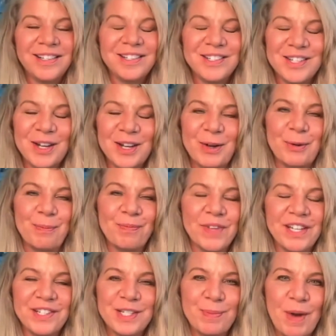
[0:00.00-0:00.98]
So
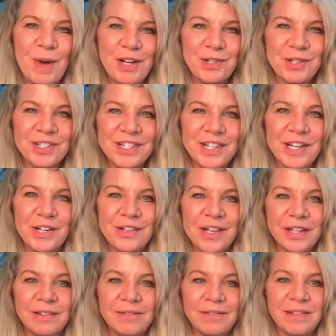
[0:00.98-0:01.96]
it's special to hear
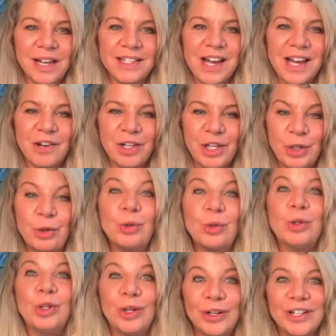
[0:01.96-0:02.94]
that that's how you
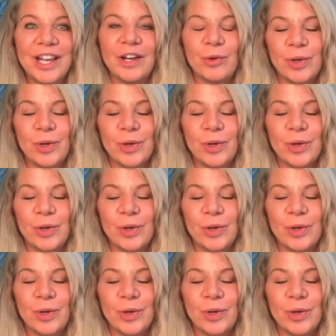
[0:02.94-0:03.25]
look at